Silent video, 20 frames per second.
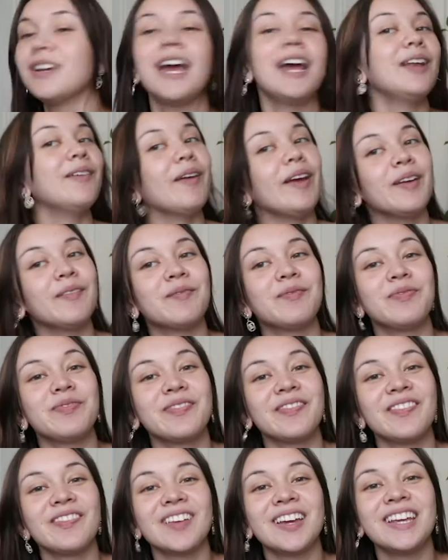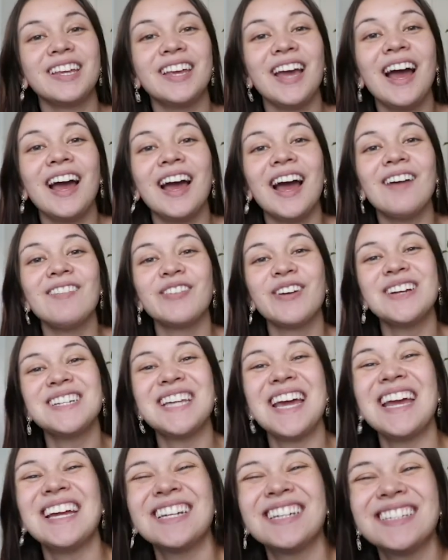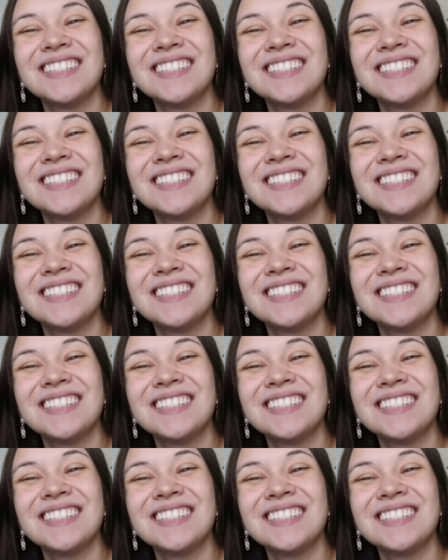Anyway, yeah, have a great day.